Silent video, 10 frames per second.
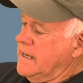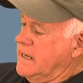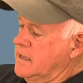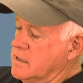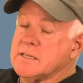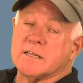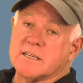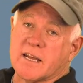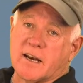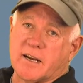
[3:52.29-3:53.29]
is to
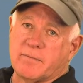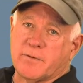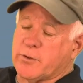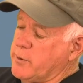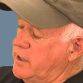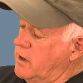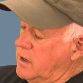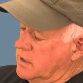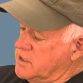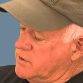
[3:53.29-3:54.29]
set it up for three dogs.